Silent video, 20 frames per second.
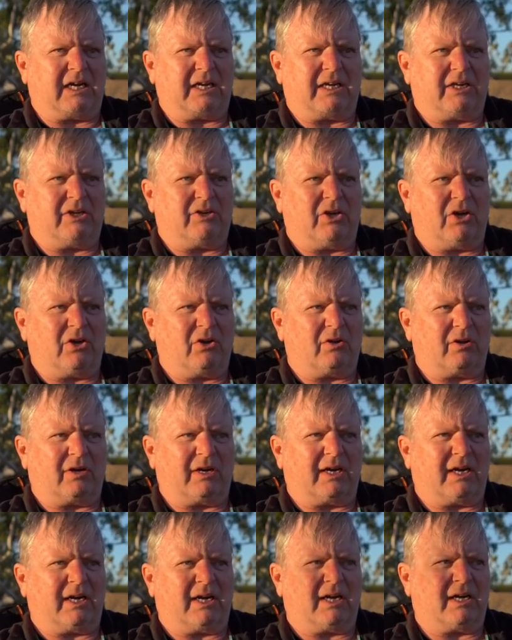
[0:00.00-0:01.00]
you know,
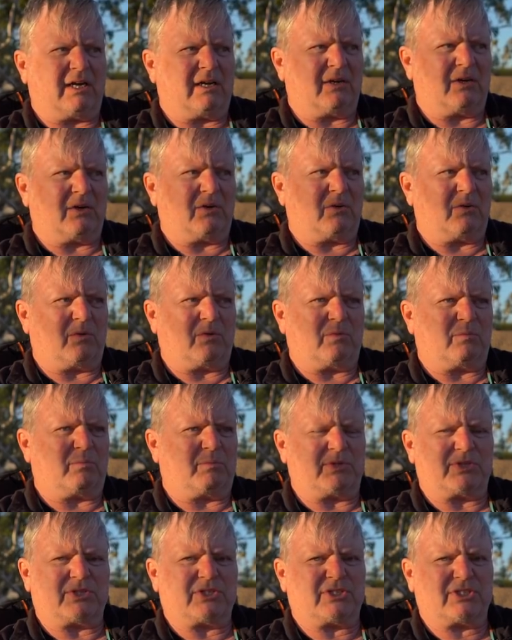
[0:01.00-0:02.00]

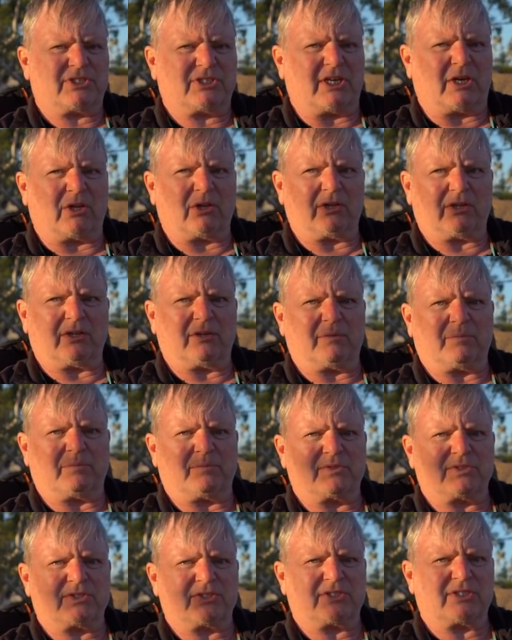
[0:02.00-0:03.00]
sell the
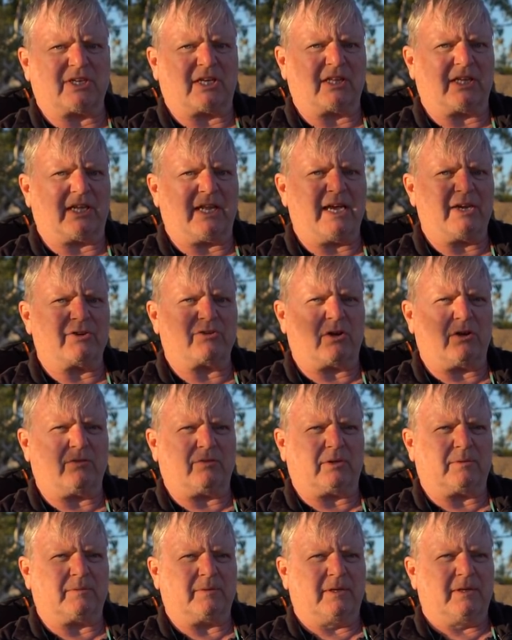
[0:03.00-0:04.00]
Land
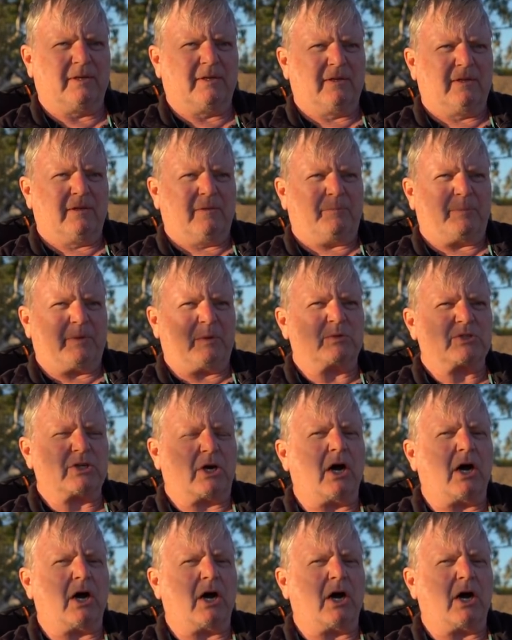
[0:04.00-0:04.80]
Rover. It was a